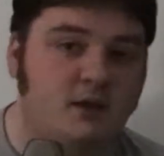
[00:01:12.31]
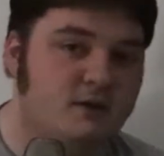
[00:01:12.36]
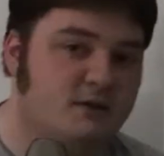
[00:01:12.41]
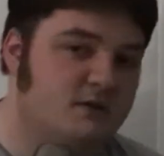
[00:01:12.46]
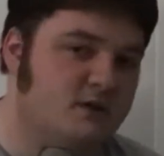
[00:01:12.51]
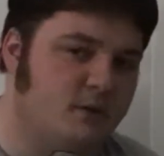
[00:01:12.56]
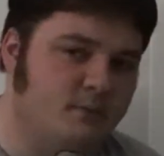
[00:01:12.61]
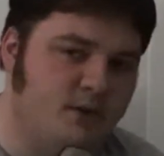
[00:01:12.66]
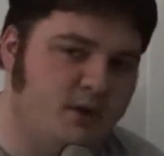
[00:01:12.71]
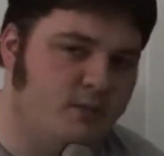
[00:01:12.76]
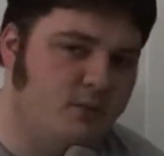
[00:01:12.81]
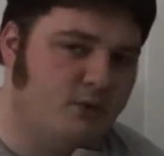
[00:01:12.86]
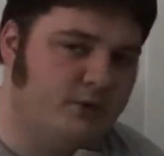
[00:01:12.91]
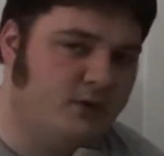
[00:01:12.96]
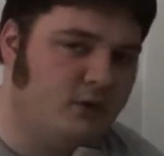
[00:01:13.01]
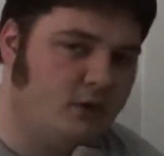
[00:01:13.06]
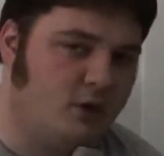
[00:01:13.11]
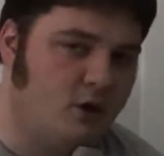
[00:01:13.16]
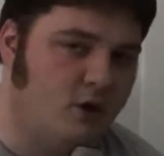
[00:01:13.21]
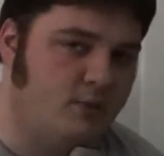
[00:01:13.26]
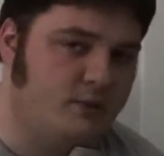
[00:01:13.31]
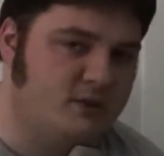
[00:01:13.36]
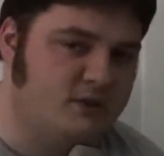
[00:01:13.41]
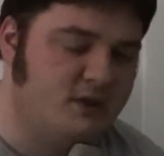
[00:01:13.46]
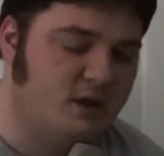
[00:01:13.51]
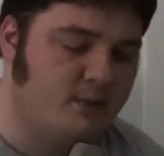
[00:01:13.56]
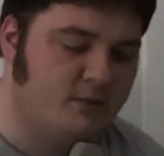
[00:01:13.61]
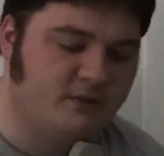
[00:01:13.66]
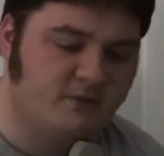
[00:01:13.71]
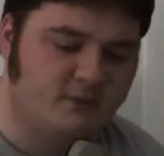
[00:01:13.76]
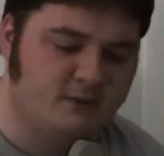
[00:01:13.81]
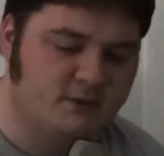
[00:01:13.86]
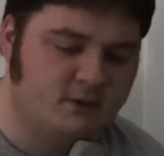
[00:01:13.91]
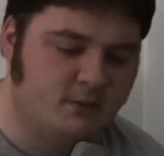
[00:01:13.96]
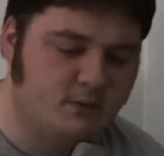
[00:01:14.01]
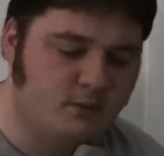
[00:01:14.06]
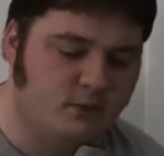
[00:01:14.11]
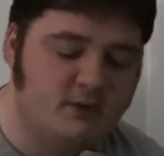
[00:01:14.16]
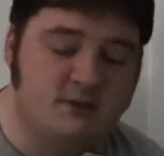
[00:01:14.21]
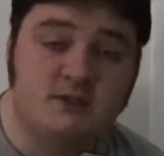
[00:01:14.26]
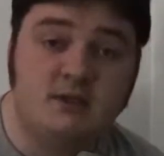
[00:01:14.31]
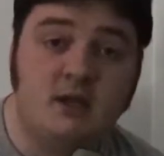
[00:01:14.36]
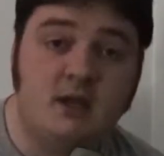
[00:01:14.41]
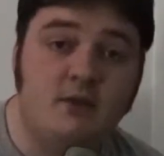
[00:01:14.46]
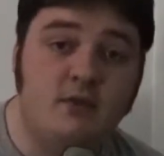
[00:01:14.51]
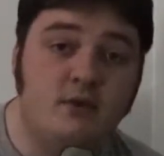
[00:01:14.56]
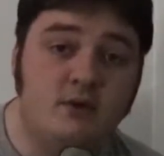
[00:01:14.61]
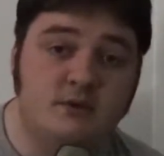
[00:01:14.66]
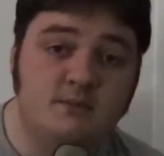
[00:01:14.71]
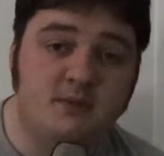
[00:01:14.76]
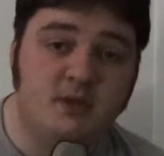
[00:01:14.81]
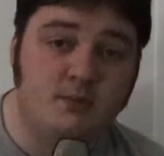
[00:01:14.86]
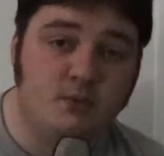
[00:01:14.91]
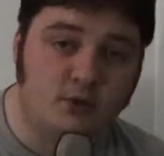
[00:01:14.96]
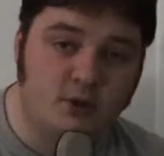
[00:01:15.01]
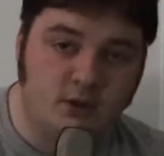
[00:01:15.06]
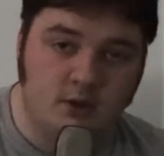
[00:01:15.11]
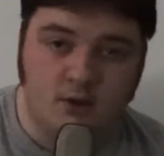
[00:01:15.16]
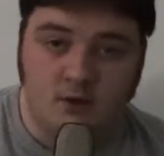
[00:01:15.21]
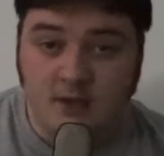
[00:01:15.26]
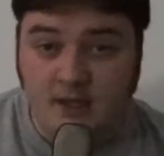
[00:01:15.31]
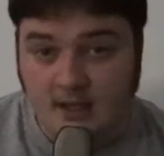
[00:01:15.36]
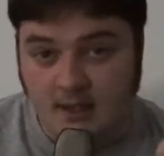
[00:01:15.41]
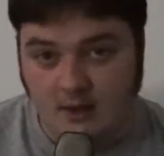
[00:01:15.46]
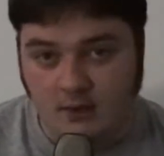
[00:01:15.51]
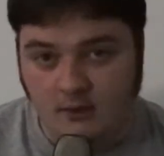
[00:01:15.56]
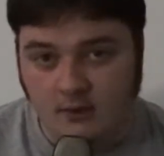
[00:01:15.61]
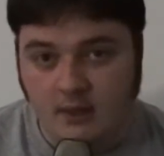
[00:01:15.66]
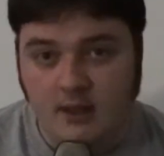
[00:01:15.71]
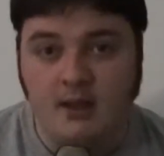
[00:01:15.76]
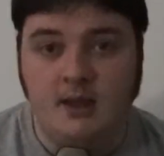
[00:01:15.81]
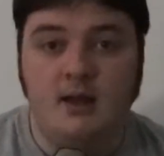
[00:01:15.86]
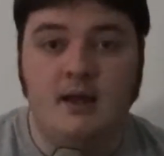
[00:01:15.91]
Some people talk, call me Tommy for some reason, and those people can go to hell.